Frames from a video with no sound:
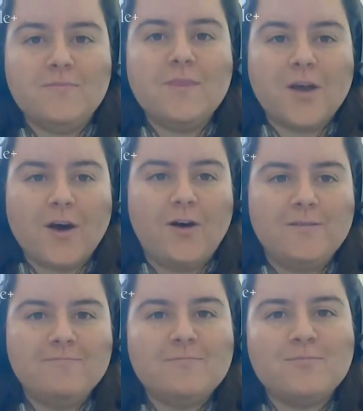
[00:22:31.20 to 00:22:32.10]
on
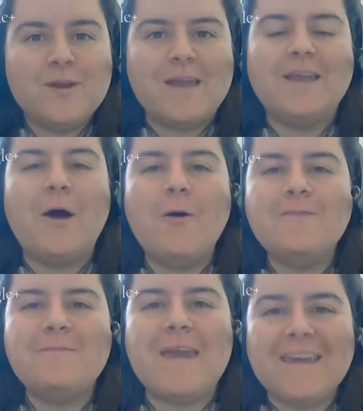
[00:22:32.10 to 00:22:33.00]
bringing home the
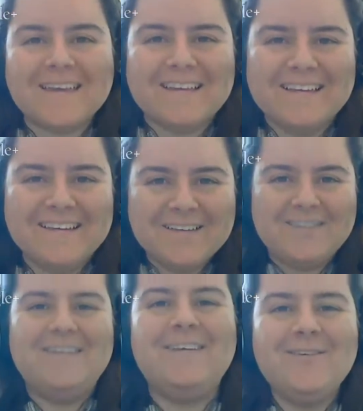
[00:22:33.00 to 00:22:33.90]
bacon to
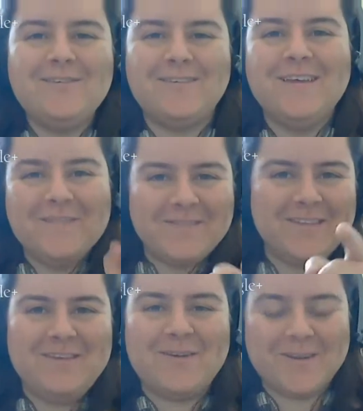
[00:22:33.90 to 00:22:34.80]
use yes.
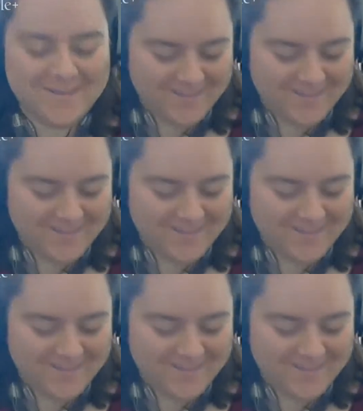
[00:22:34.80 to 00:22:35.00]
your yeah. the